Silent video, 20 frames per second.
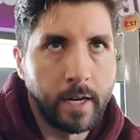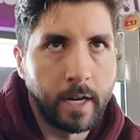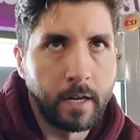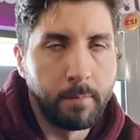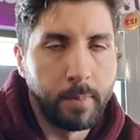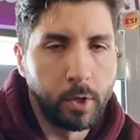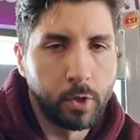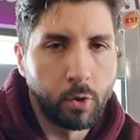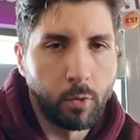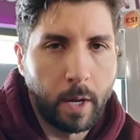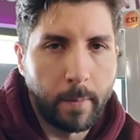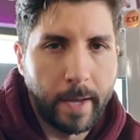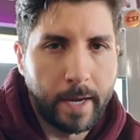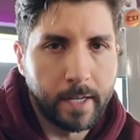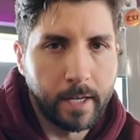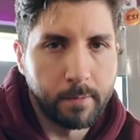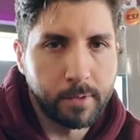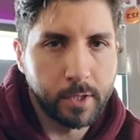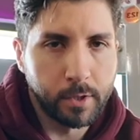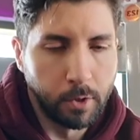kind of build your way
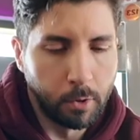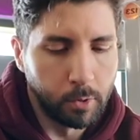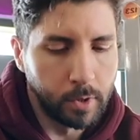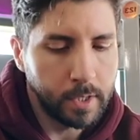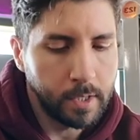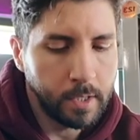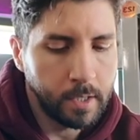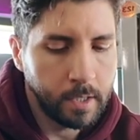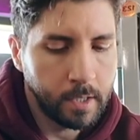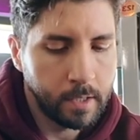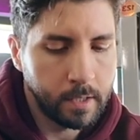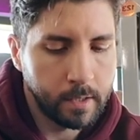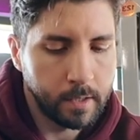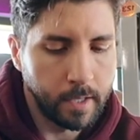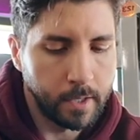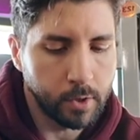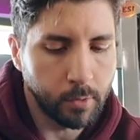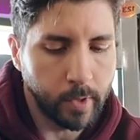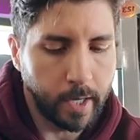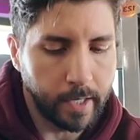back up slowly. And
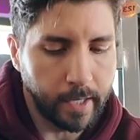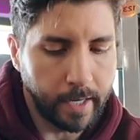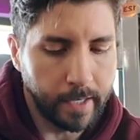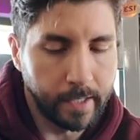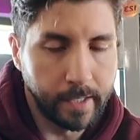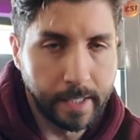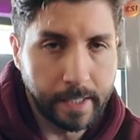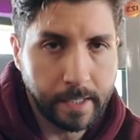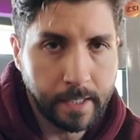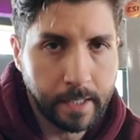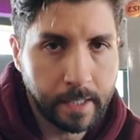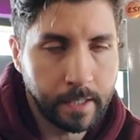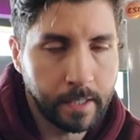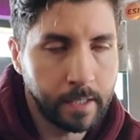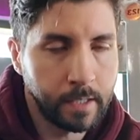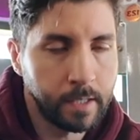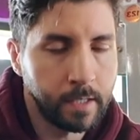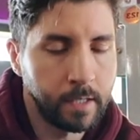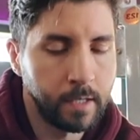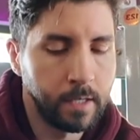that's what I kind of did.
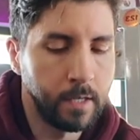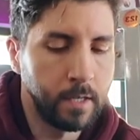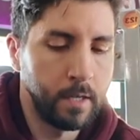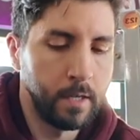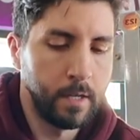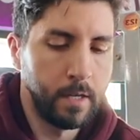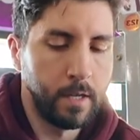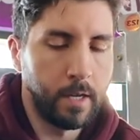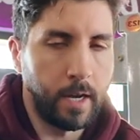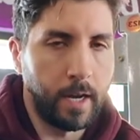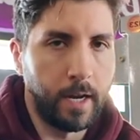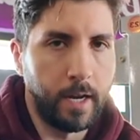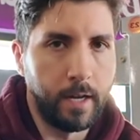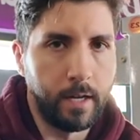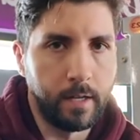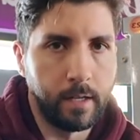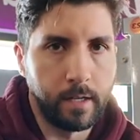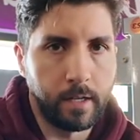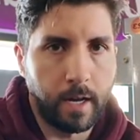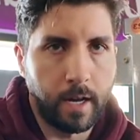
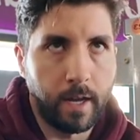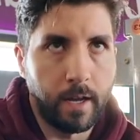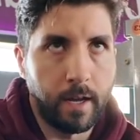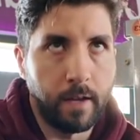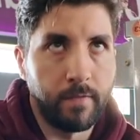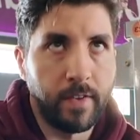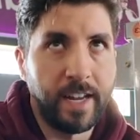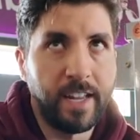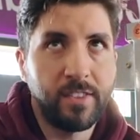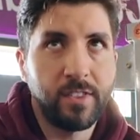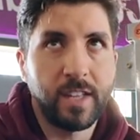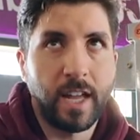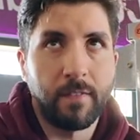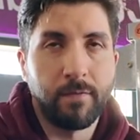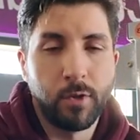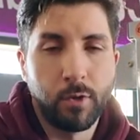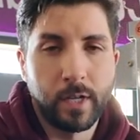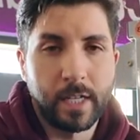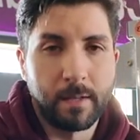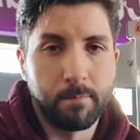And if anything, I
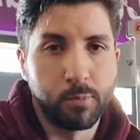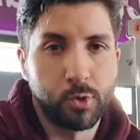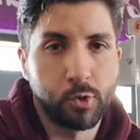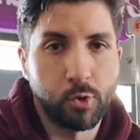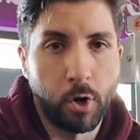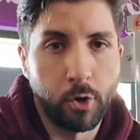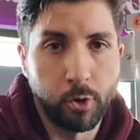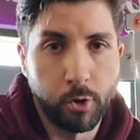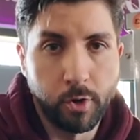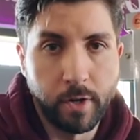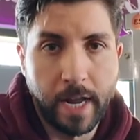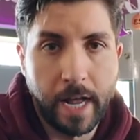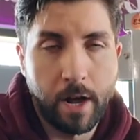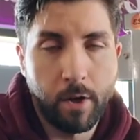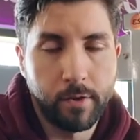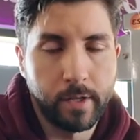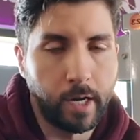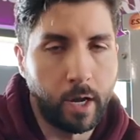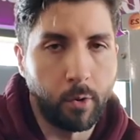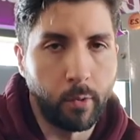feel like I'm stronger now
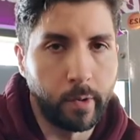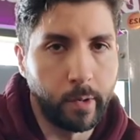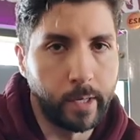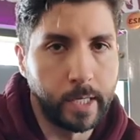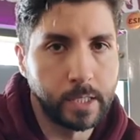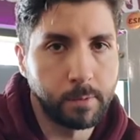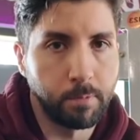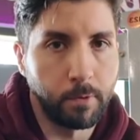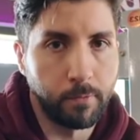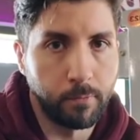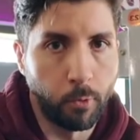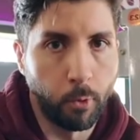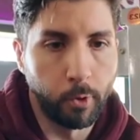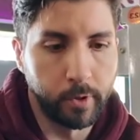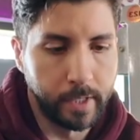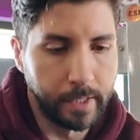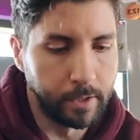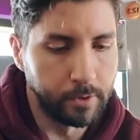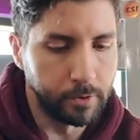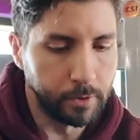than I was before
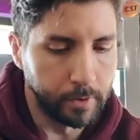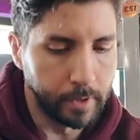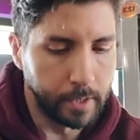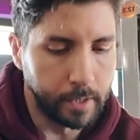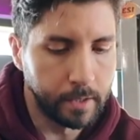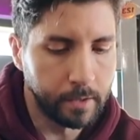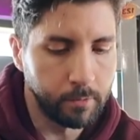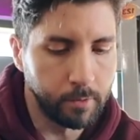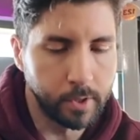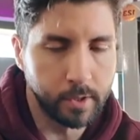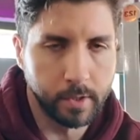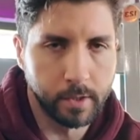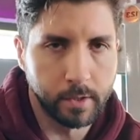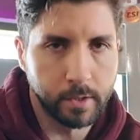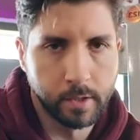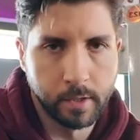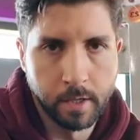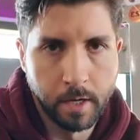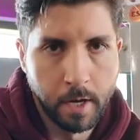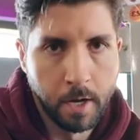the injury, which
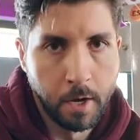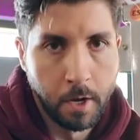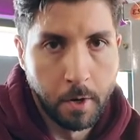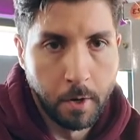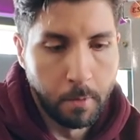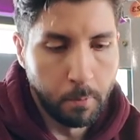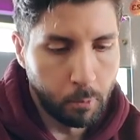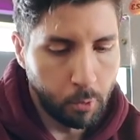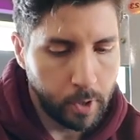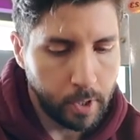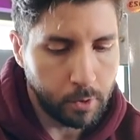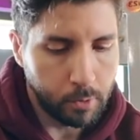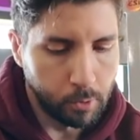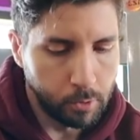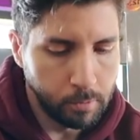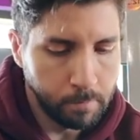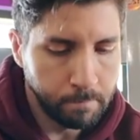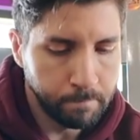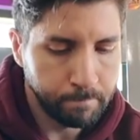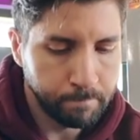is pretty cool.